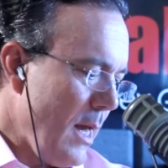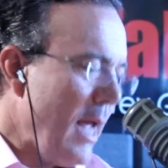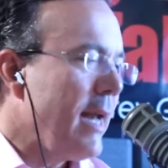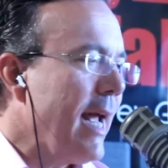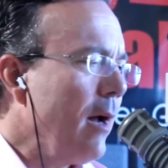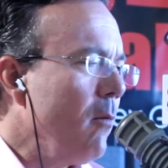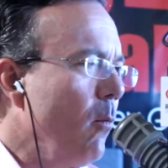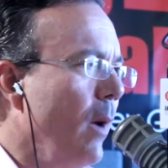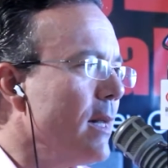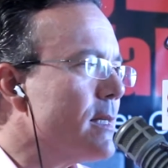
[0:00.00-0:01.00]
And
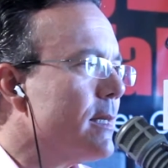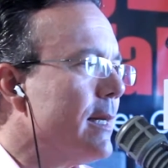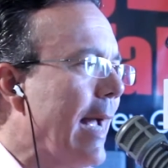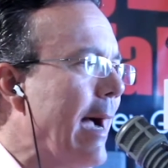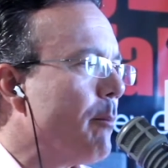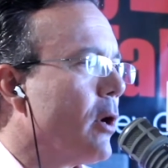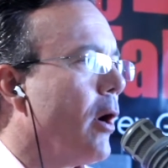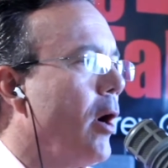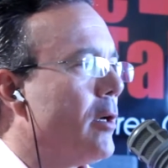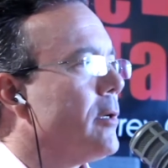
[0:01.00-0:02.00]
what is the app
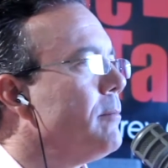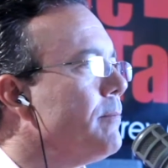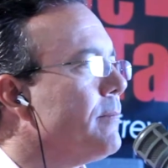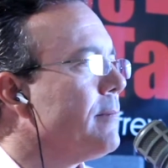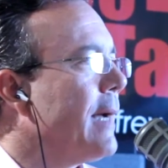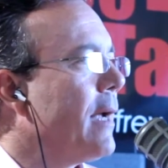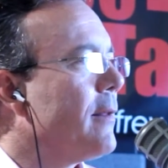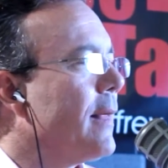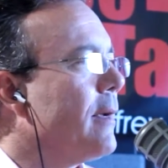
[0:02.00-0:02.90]
called? How do they?